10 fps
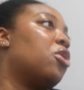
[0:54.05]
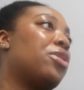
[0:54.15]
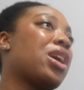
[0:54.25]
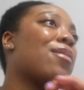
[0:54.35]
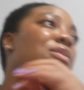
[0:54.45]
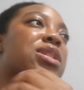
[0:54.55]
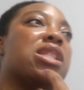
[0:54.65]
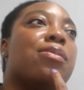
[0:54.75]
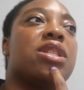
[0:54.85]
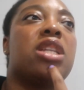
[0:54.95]
Don't think I'm gonna be
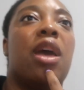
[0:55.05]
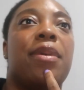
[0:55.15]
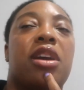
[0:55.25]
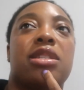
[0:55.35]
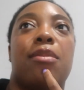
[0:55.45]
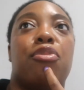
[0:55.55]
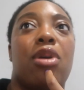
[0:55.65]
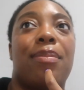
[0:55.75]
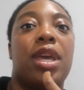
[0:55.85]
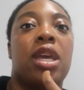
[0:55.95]
sleeping tonight because I'm
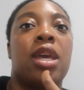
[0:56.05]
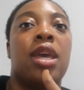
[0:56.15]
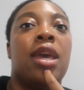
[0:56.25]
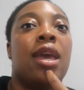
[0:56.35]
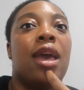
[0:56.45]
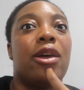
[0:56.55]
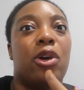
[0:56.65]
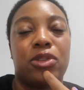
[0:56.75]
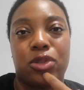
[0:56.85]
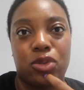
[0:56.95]
prepping and
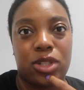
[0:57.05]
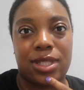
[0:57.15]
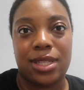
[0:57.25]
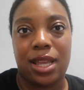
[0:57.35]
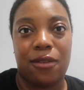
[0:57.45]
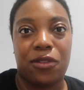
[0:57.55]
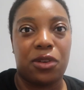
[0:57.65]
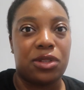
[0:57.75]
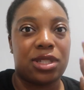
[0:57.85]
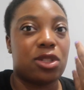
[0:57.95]
also just it
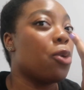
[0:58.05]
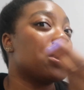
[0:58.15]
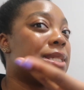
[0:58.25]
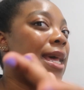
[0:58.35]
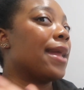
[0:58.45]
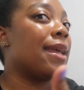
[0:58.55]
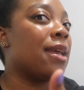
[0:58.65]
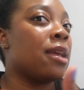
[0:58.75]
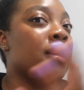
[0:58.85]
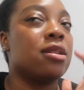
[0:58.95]
feels so
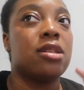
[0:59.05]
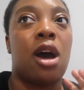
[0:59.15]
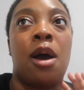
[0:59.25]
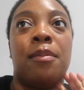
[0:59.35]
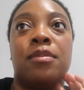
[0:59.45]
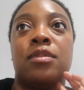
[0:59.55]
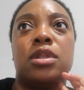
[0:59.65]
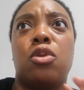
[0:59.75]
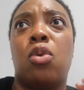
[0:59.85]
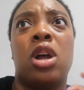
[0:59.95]
exciting um,
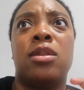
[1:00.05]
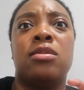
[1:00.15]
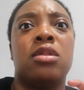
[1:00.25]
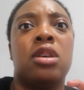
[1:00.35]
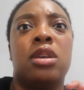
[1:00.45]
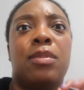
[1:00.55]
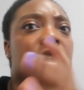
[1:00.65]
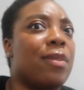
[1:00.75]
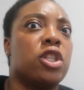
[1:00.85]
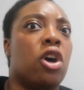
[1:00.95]
to one,
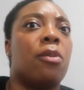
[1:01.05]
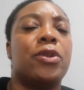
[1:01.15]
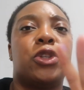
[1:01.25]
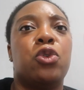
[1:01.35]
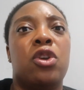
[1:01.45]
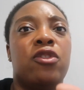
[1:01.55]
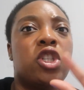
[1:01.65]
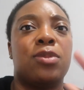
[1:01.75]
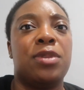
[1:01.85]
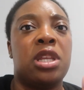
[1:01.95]
pick up my dog, but two,
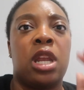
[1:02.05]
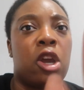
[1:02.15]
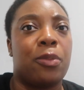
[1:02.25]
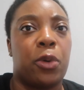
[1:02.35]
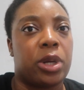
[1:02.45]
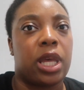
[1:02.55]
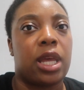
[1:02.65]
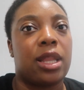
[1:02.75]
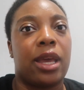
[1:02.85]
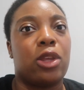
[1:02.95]
even just be in the airport
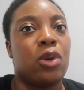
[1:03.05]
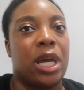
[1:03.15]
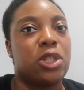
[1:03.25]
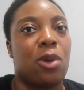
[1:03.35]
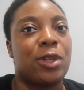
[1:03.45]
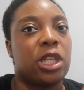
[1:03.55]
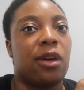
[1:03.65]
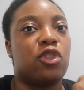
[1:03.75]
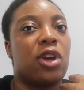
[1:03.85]
again. Like you guys know how much I love